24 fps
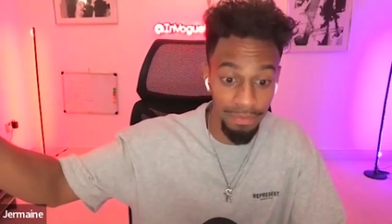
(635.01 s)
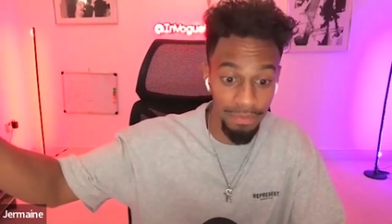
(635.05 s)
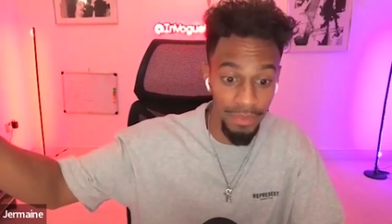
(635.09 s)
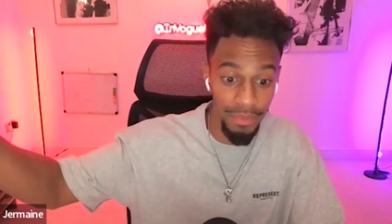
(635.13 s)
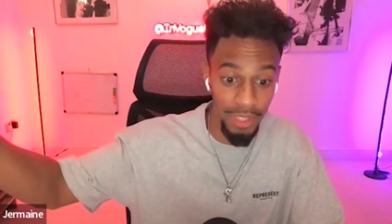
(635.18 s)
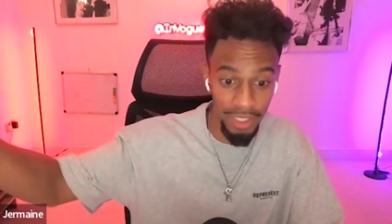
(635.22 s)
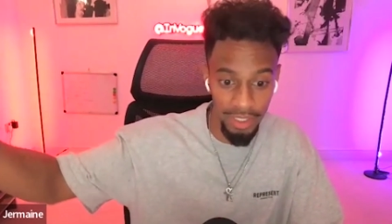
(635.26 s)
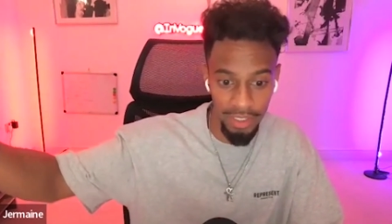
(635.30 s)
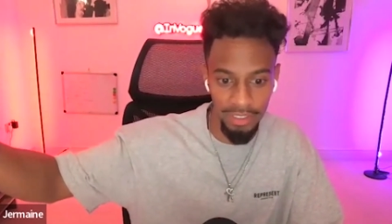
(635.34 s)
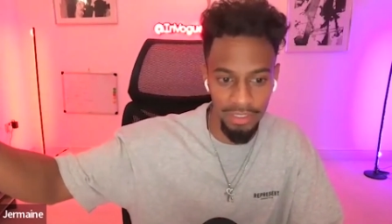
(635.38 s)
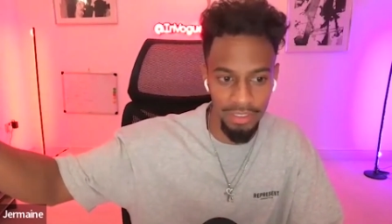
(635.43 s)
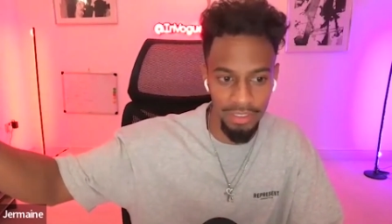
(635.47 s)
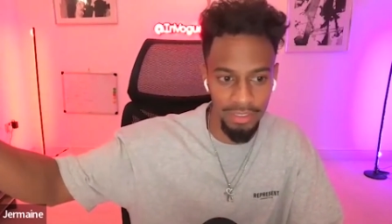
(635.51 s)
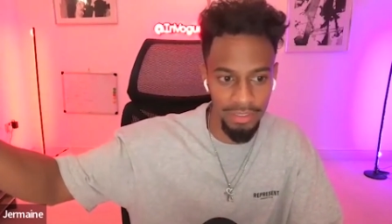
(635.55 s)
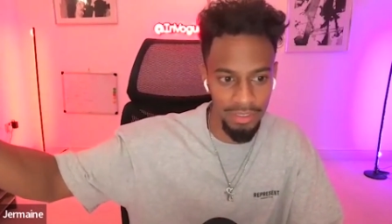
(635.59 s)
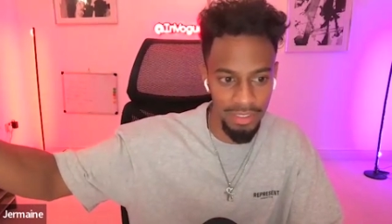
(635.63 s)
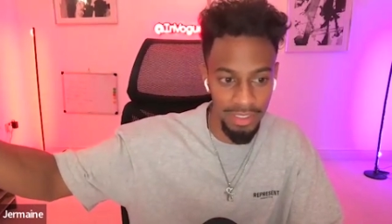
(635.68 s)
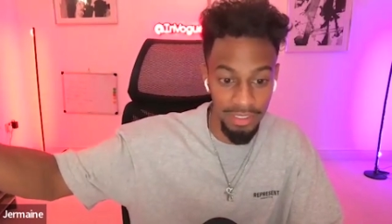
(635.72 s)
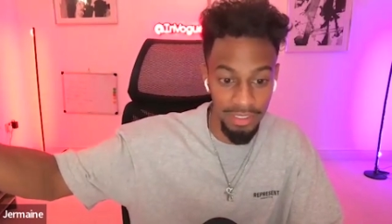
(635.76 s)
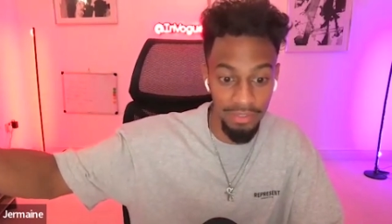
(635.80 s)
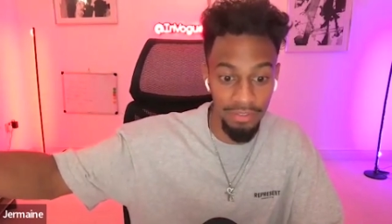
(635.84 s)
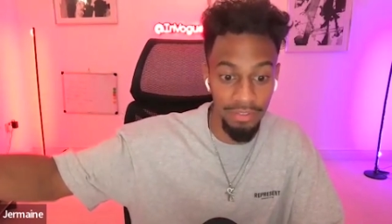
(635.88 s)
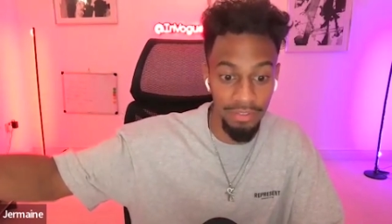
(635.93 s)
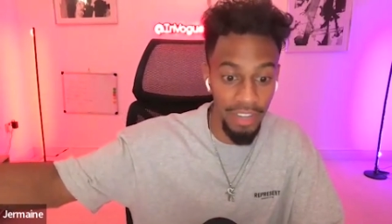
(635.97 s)
like
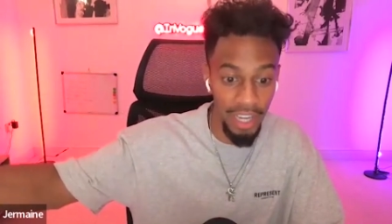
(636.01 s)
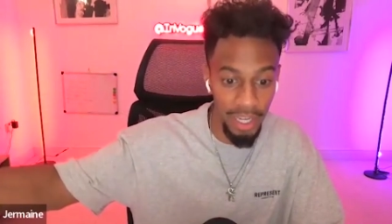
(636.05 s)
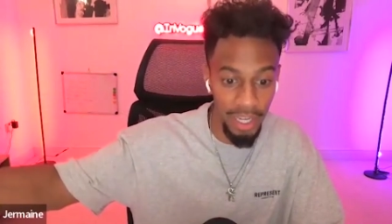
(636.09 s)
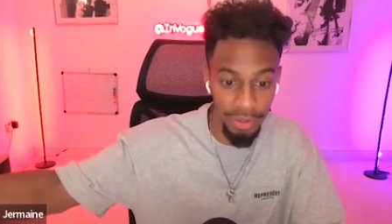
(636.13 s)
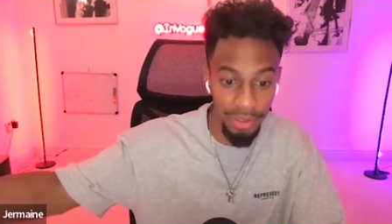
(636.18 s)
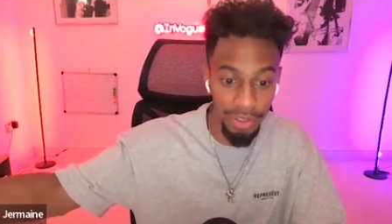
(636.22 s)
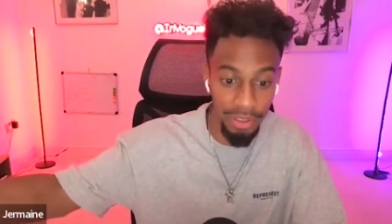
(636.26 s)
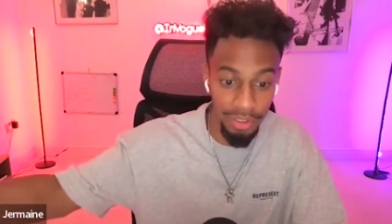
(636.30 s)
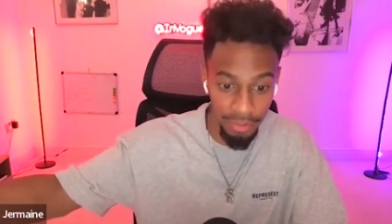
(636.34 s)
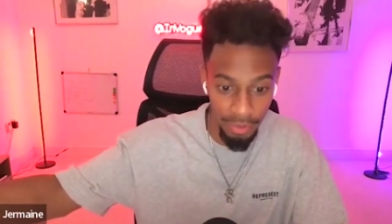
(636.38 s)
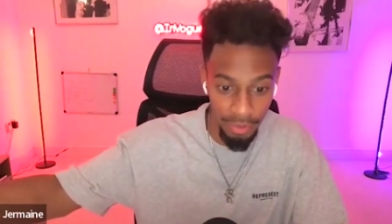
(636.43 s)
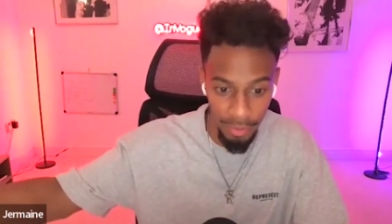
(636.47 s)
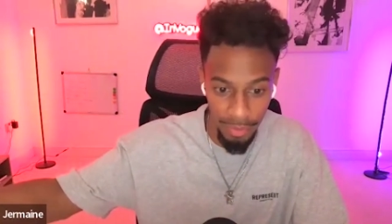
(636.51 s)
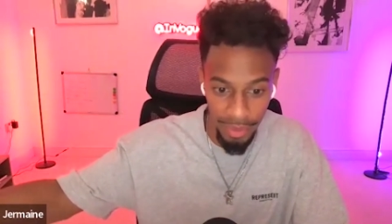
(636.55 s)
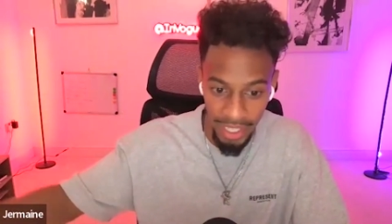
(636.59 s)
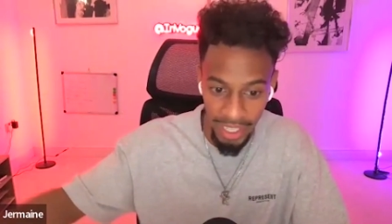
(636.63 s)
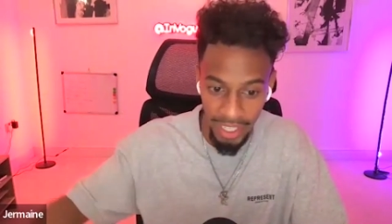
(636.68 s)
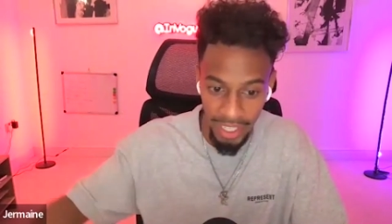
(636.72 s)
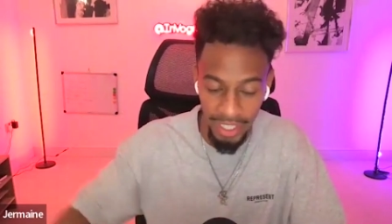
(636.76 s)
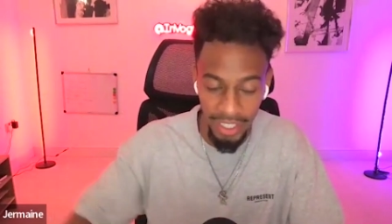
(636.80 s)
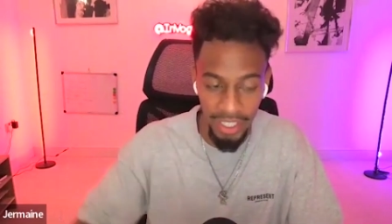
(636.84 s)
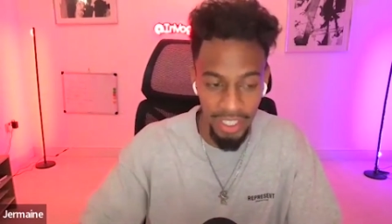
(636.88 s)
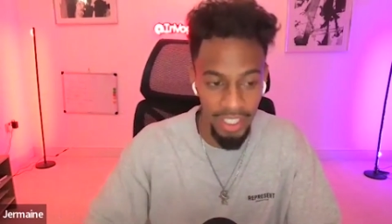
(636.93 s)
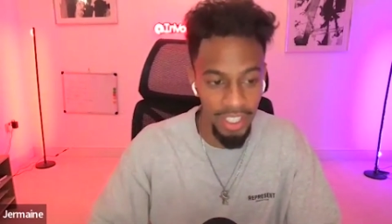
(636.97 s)
founders from
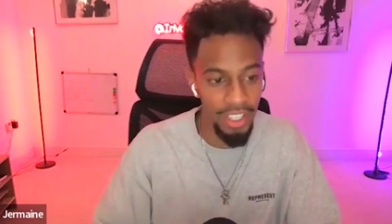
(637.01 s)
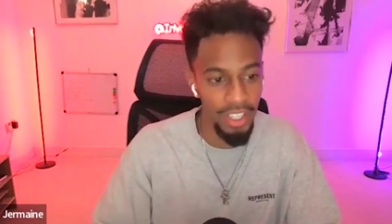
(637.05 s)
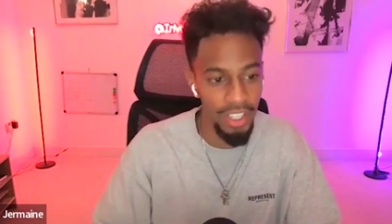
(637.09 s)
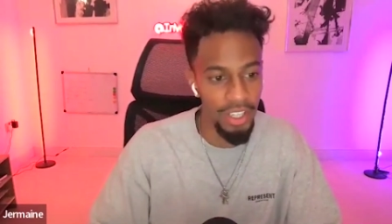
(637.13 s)
there.